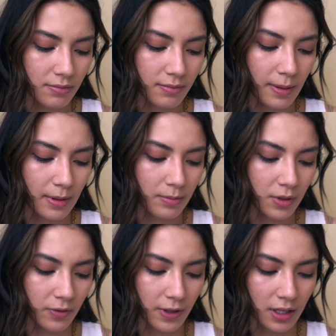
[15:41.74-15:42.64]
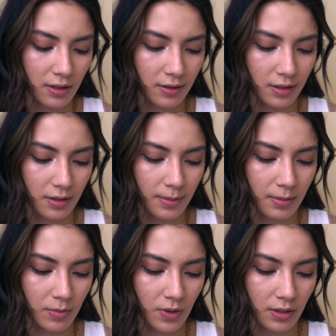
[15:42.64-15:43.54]
Maybe I'll move in a little bit
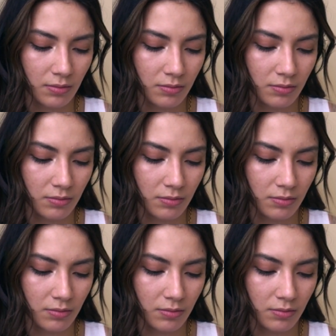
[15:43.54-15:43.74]
more.